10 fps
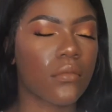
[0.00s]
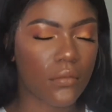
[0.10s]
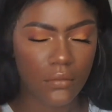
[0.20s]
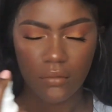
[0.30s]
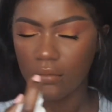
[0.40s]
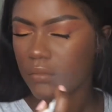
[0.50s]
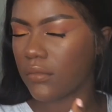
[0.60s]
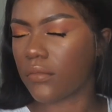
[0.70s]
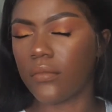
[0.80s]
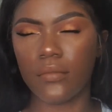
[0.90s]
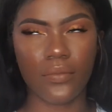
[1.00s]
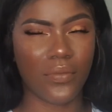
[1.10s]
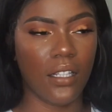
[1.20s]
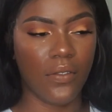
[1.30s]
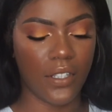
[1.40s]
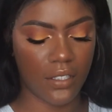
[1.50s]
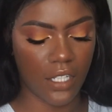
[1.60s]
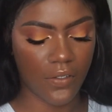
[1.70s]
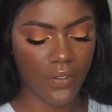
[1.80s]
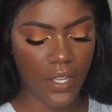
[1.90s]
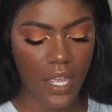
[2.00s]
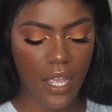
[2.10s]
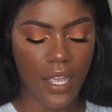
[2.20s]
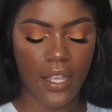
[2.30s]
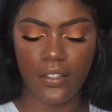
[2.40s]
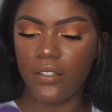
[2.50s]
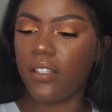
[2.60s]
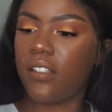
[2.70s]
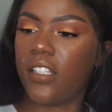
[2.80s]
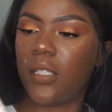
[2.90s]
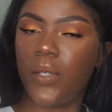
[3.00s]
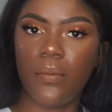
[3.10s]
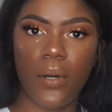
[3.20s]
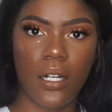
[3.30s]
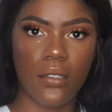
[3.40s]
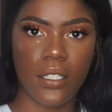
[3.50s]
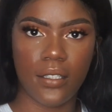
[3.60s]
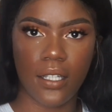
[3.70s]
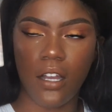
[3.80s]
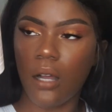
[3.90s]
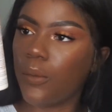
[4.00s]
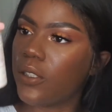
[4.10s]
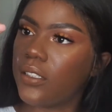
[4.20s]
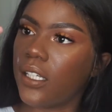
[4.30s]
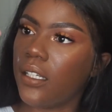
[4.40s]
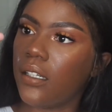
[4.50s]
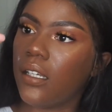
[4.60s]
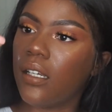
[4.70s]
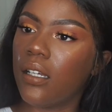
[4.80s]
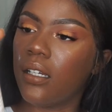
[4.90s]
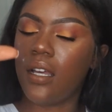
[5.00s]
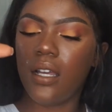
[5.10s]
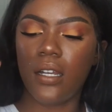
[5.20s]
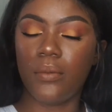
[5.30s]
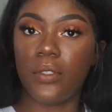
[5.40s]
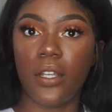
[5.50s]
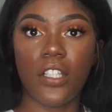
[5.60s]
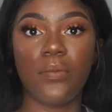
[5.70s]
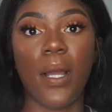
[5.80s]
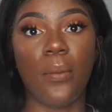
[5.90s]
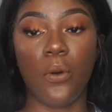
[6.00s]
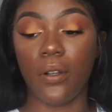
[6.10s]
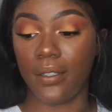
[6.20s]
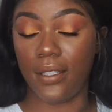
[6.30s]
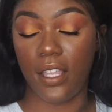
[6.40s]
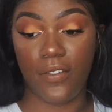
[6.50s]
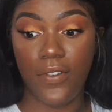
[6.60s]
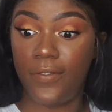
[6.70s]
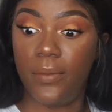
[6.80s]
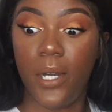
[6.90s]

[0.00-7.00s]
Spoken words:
all-nighter spray. I love this stuff. As you can see, this big bottle is like almost done, and I'm scared to buy more because it's like 50